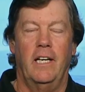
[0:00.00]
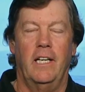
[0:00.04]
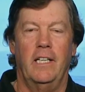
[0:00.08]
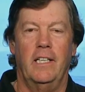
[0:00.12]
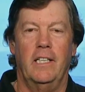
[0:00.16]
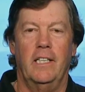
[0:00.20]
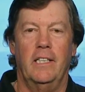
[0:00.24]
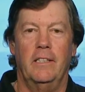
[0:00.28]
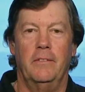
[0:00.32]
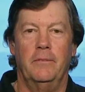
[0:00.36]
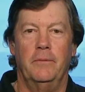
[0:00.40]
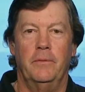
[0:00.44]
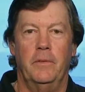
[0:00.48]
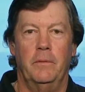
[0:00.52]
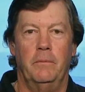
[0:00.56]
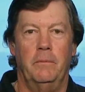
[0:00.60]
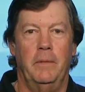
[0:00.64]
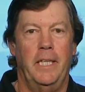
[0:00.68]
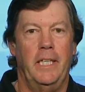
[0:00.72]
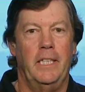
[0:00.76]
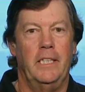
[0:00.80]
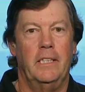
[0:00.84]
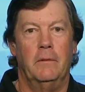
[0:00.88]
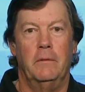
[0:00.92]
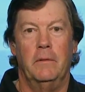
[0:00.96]
I uh,
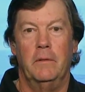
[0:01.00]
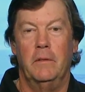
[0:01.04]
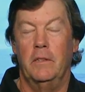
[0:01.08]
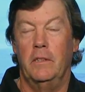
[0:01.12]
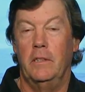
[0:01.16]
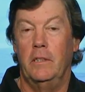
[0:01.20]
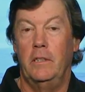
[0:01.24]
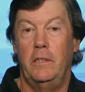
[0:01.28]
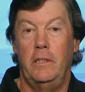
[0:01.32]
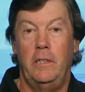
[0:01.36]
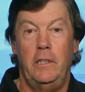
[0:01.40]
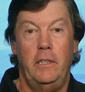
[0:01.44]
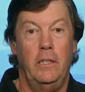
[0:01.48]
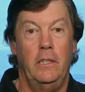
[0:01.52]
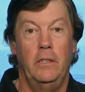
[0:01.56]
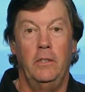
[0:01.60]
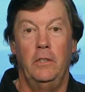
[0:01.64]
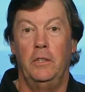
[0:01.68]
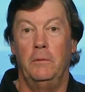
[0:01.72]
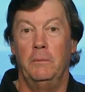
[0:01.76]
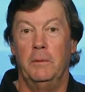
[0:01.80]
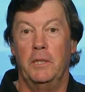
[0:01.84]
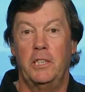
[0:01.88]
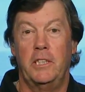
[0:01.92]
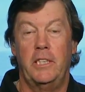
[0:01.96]
made the
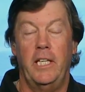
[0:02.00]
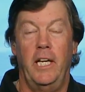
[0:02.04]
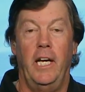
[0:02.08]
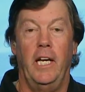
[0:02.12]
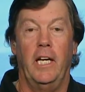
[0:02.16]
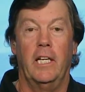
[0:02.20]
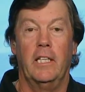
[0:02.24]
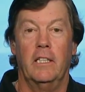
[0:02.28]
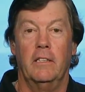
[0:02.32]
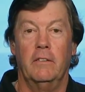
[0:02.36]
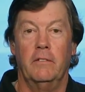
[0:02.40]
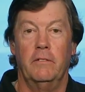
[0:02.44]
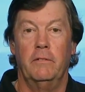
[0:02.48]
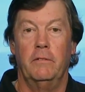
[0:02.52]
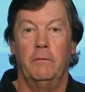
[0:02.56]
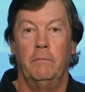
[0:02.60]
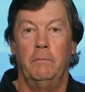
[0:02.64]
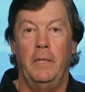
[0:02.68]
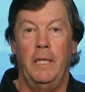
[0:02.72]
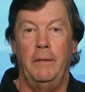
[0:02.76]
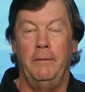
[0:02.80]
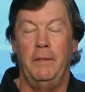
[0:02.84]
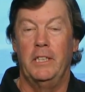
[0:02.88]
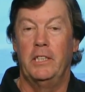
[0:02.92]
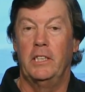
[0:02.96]
huge mistake of
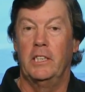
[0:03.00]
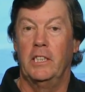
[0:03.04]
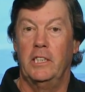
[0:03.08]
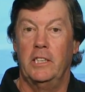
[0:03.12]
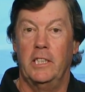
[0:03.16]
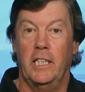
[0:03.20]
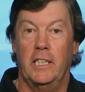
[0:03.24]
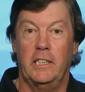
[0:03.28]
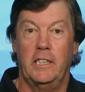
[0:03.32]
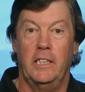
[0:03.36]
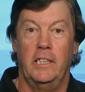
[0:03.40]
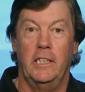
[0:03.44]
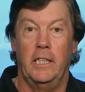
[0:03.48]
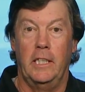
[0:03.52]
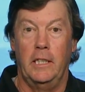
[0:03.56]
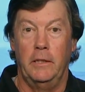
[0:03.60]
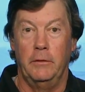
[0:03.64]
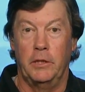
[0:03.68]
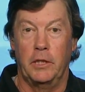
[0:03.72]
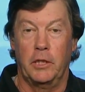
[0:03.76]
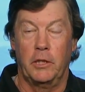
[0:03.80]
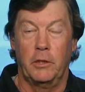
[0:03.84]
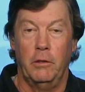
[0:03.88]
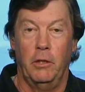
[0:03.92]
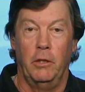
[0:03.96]
maybe suggesting that he
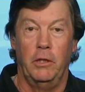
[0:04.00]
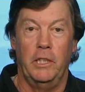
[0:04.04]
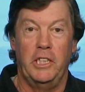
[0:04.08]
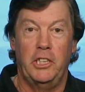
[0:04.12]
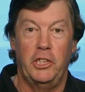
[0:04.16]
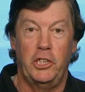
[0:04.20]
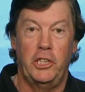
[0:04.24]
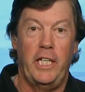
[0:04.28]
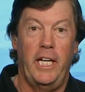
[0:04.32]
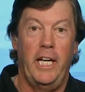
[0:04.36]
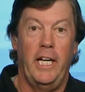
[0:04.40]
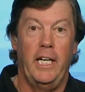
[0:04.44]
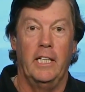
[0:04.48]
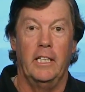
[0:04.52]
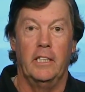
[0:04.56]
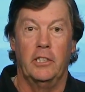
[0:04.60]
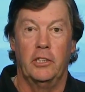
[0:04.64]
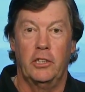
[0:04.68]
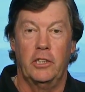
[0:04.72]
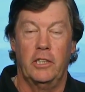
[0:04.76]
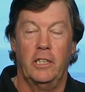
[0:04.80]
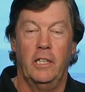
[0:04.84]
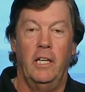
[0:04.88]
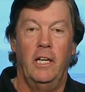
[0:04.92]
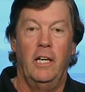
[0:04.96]
was a crony
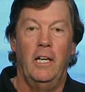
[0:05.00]
statist